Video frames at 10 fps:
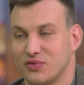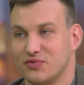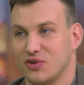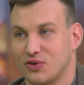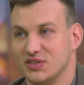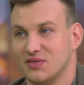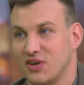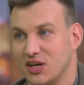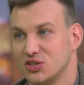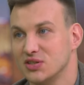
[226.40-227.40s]
with aggressive
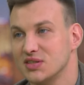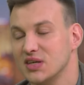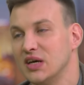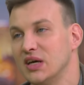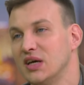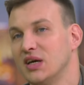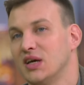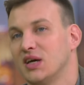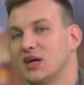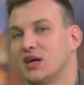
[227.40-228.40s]
nations.
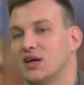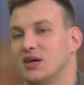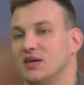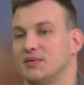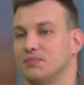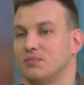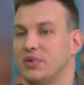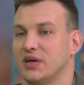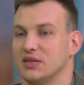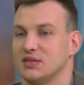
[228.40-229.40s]
Um,
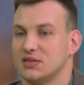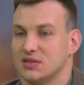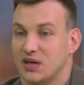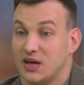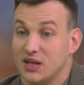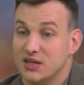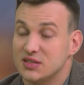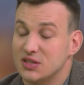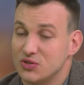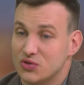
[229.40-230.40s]
but at
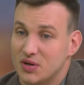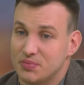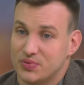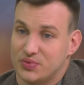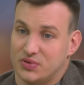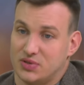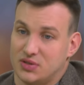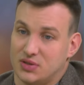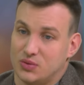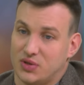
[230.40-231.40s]
least in Europe,
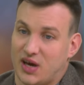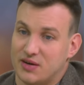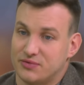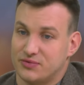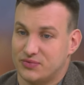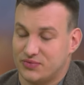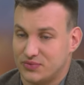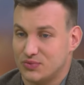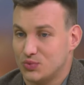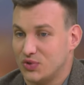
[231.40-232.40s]
uh, we have
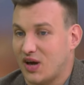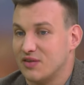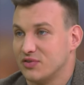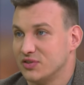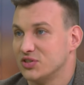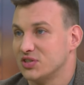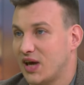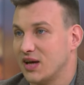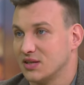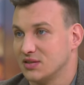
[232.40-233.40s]
we have
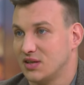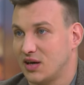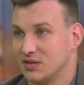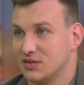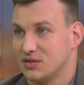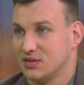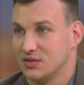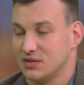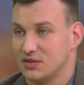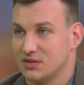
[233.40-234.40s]
understanding that uh,
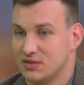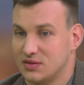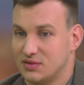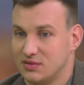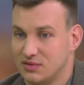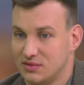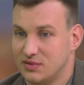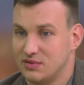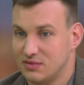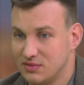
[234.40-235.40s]

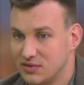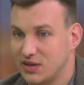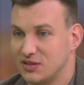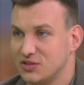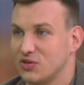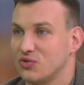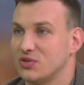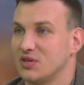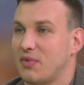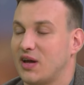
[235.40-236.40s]
that the
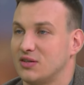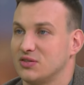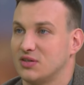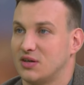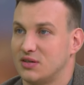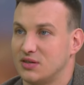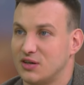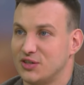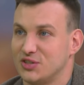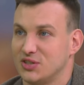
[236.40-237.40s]
security matters are
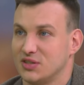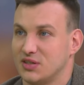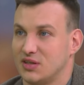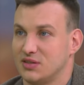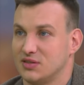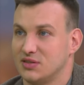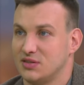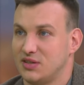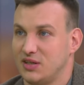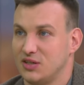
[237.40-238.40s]
urgent and
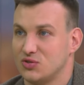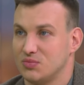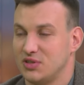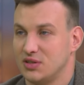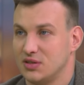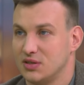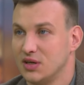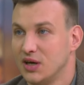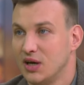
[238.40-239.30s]
they need to be